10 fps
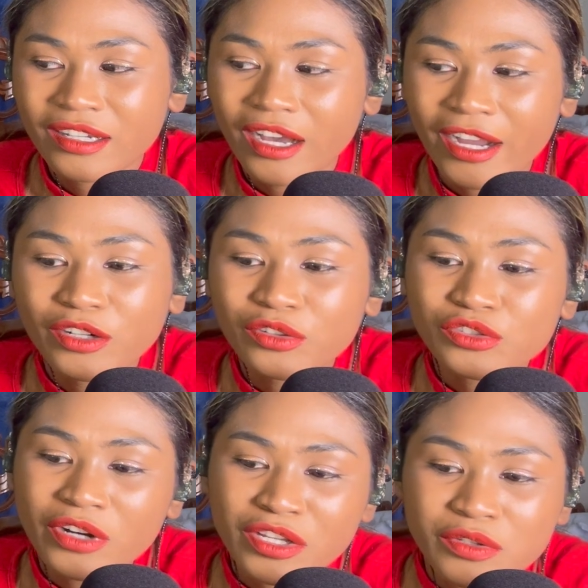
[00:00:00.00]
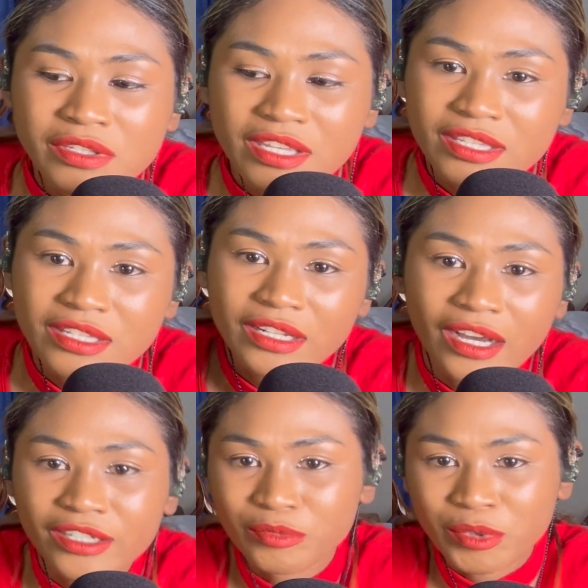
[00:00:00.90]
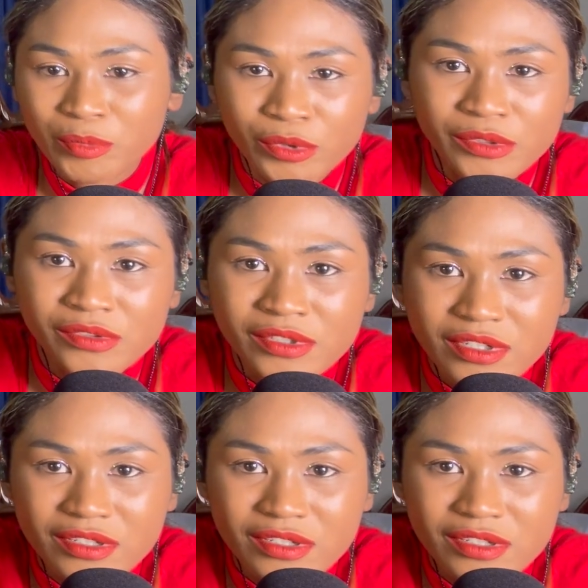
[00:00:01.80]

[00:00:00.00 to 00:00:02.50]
I don't try to see it in other people's